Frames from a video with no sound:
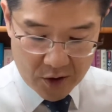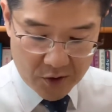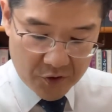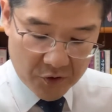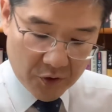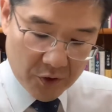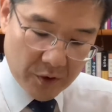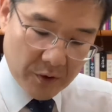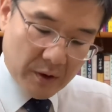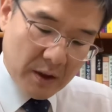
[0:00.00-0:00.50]

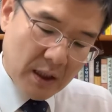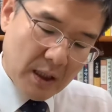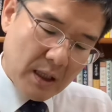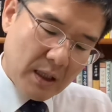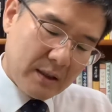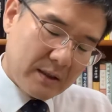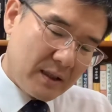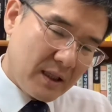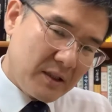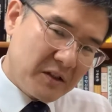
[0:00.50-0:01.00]
So
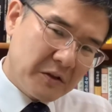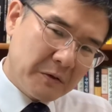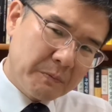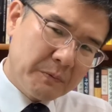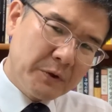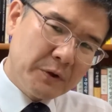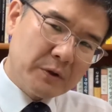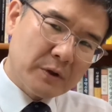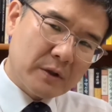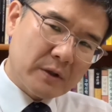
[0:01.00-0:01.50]
this
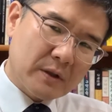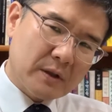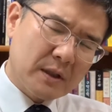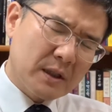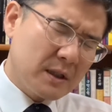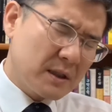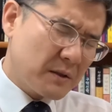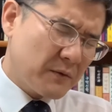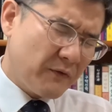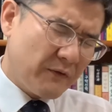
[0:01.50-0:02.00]
book
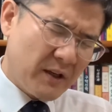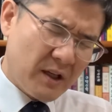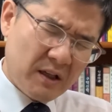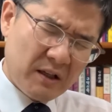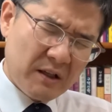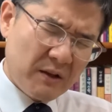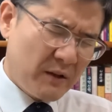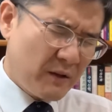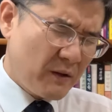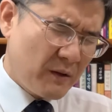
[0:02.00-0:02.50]
is
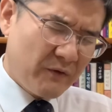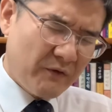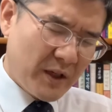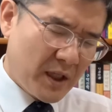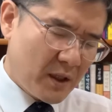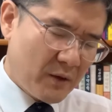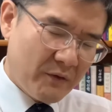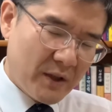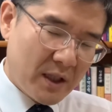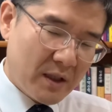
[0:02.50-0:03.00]
very,
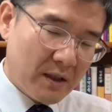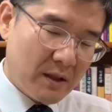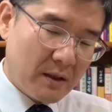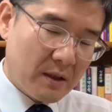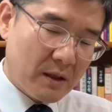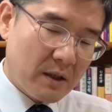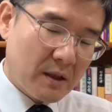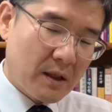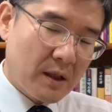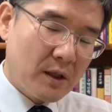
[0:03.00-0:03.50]
very, very
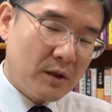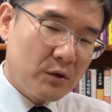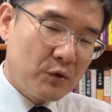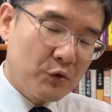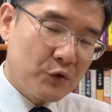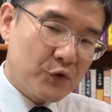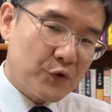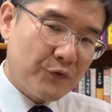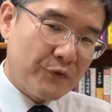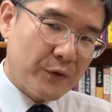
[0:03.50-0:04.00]

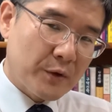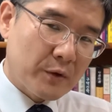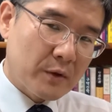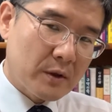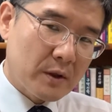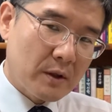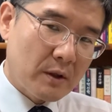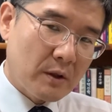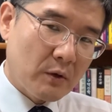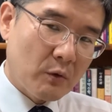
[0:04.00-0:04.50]
useful
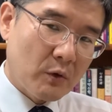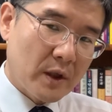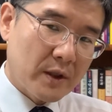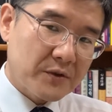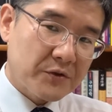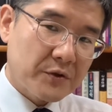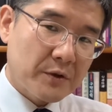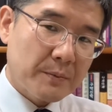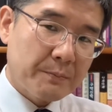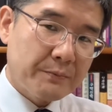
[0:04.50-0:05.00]
one.
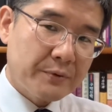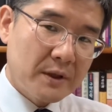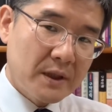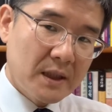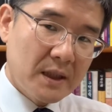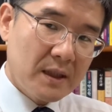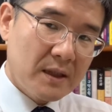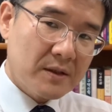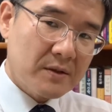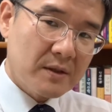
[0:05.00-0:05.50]
So
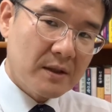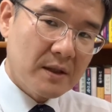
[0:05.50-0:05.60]
please